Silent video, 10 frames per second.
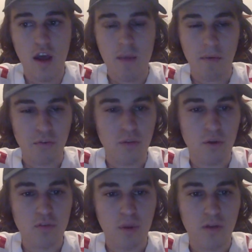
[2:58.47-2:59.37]
But for the
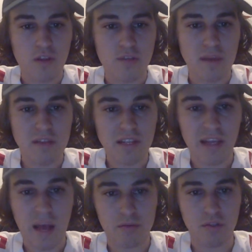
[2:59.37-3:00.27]
most part, this man is getting
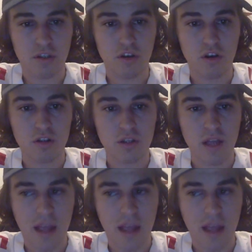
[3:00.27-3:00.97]
absolutely cooked.